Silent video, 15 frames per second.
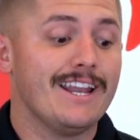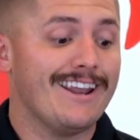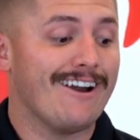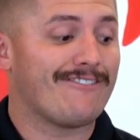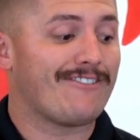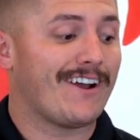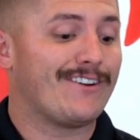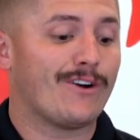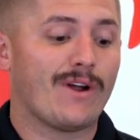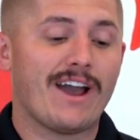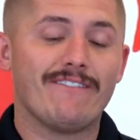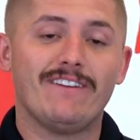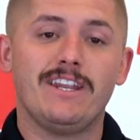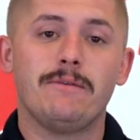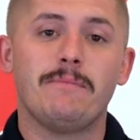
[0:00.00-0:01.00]
Now, if I don't
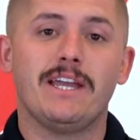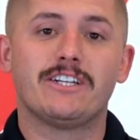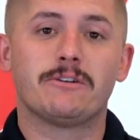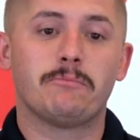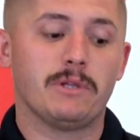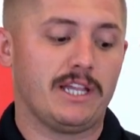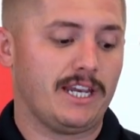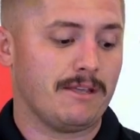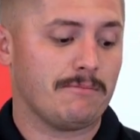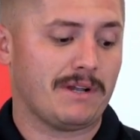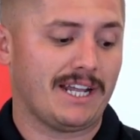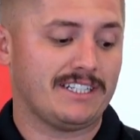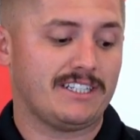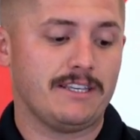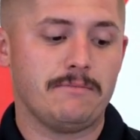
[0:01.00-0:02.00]
have any major bleeding, but
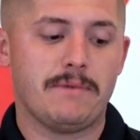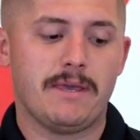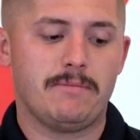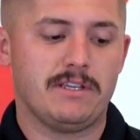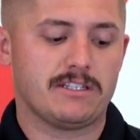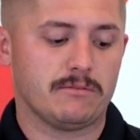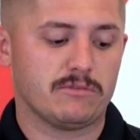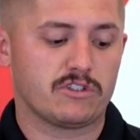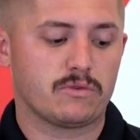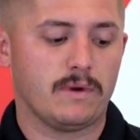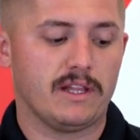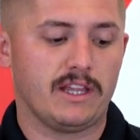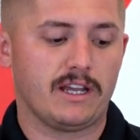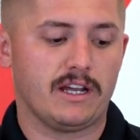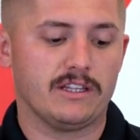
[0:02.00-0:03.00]
I see maybe some
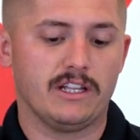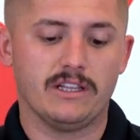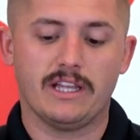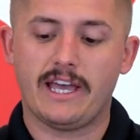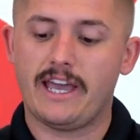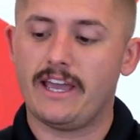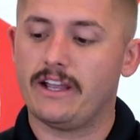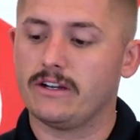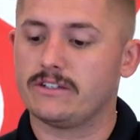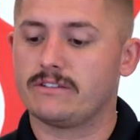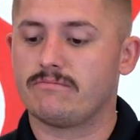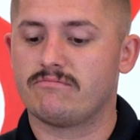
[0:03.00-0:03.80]
swelling on the leg or